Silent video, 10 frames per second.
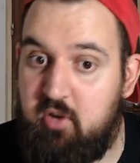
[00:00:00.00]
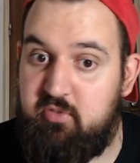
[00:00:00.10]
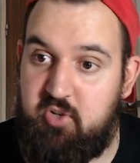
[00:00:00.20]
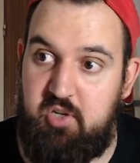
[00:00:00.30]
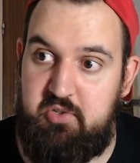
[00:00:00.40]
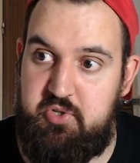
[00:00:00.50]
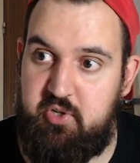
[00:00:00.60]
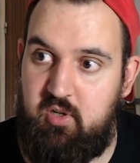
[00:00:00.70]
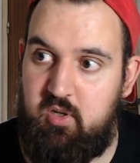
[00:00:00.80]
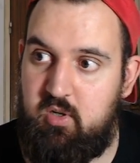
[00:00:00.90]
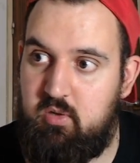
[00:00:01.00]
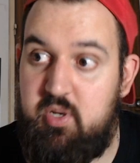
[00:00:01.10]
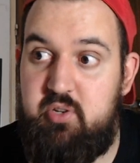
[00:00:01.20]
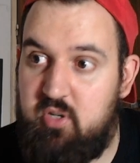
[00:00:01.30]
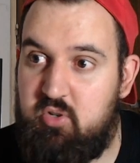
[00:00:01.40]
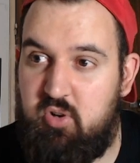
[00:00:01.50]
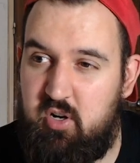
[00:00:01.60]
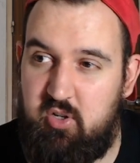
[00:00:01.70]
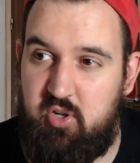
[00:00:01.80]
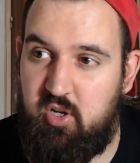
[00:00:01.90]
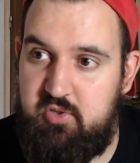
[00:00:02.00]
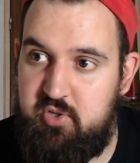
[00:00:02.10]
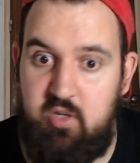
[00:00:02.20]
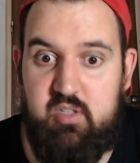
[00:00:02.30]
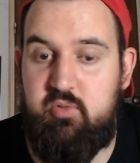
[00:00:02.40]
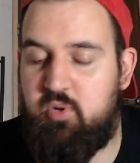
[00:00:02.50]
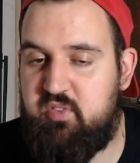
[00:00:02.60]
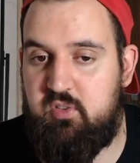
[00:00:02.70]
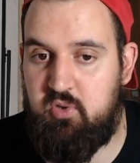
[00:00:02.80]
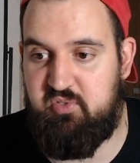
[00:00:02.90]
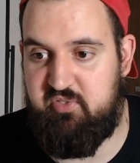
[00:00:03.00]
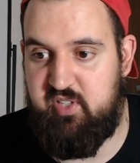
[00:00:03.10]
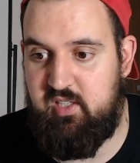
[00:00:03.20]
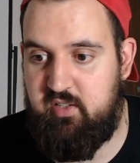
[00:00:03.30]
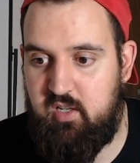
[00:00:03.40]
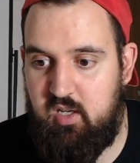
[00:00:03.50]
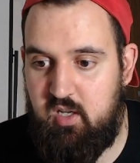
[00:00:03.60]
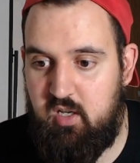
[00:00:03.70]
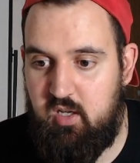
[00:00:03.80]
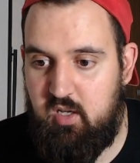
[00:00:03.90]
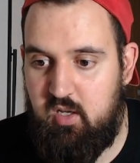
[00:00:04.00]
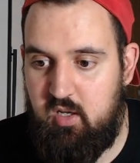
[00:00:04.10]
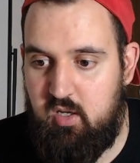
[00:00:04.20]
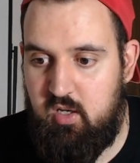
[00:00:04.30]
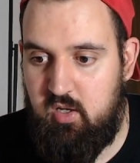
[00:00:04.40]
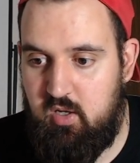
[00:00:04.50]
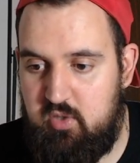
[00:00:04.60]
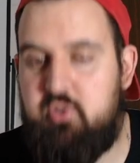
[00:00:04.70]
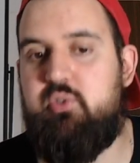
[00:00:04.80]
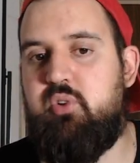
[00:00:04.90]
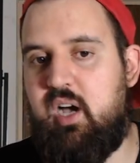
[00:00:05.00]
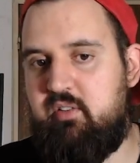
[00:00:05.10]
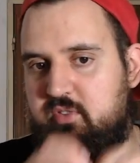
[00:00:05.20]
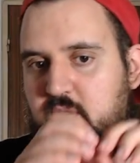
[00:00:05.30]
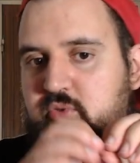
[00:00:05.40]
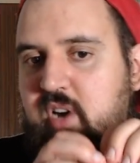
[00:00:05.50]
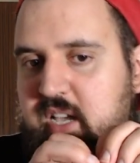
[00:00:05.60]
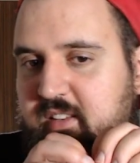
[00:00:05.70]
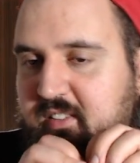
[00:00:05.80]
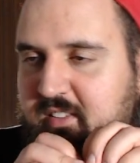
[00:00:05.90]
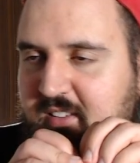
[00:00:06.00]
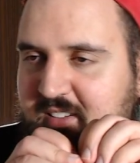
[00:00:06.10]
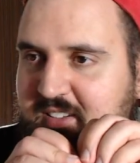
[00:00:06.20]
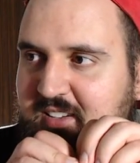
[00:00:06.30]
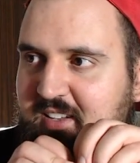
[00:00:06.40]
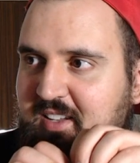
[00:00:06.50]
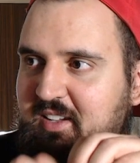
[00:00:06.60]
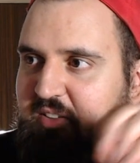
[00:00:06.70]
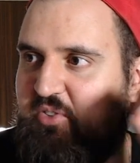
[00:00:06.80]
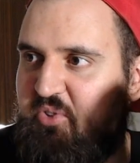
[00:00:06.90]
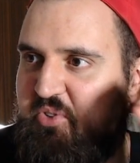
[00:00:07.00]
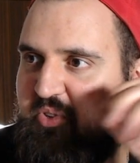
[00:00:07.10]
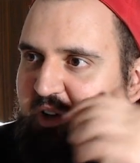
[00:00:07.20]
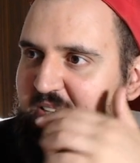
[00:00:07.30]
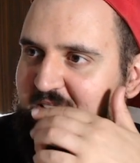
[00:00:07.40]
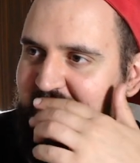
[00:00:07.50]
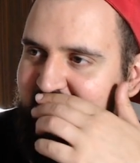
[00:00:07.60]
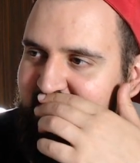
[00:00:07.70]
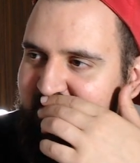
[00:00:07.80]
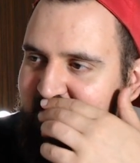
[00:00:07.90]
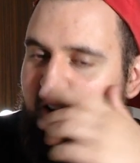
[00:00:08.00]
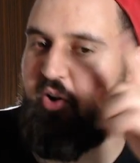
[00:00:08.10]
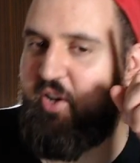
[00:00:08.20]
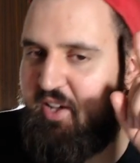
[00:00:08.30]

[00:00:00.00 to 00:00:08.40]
of culture. When you acquire a culture, it works in all field. You, you have a right to your uh, uh,